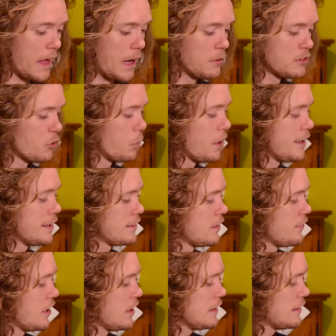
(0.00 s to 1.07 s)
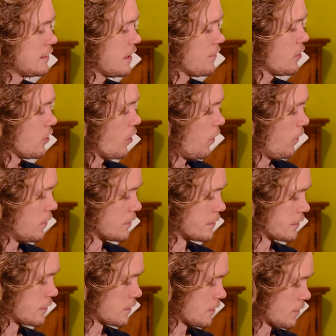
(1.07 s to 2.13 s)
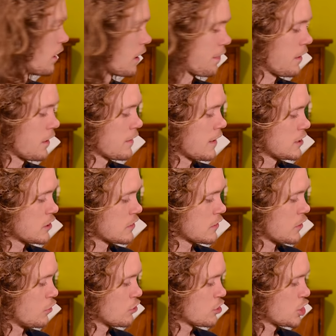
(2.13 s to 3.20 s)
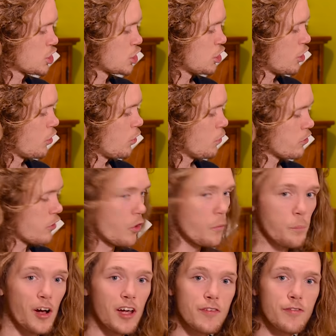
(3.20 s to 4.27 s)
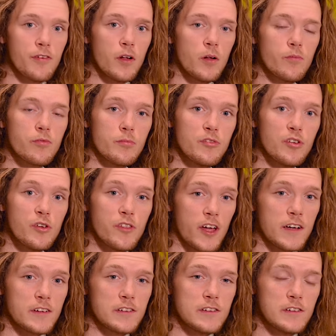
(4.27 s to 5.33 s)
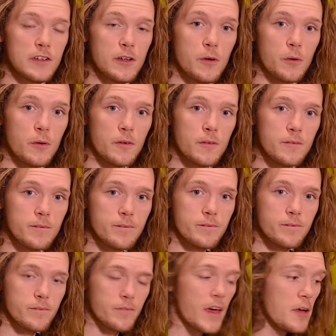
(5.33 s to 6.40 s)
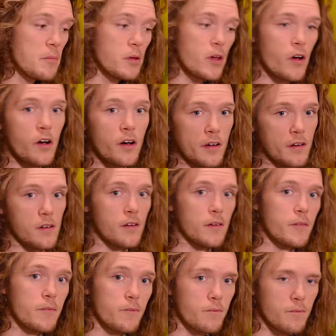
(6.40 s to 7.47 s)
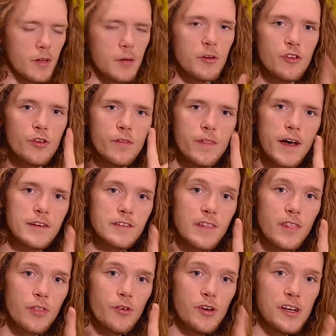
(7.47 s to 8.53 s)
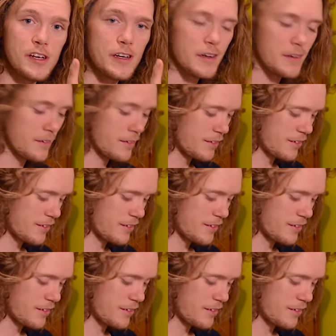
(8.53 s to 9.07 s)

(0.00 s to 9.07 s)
That was a waste of eighty-seven dollars. But I think that just goes to show, don't buy film from two thousand two and beyond. Maybe two thousand three.